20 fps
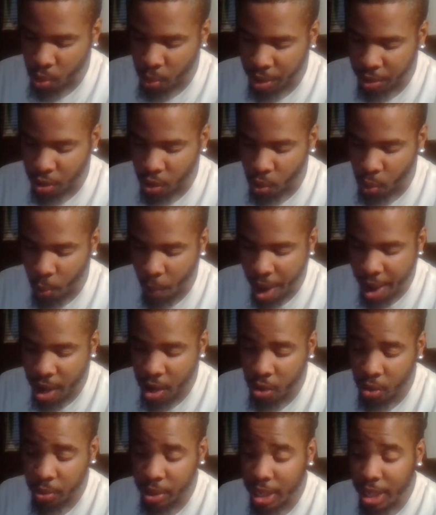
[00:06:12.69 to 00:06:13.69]
with a
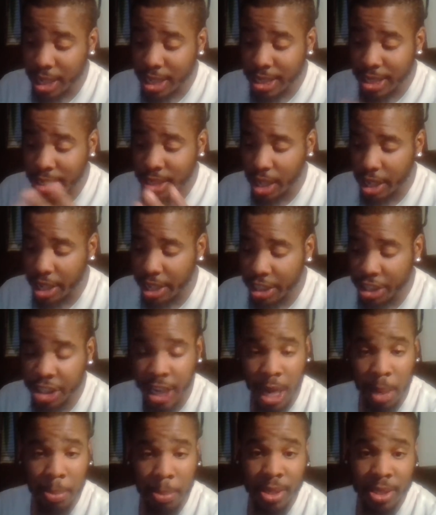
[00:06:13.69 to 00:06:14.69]
round
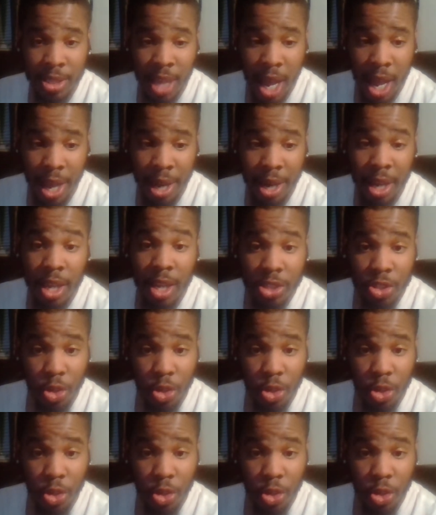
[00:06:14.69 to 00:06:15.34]
sun-shaped design.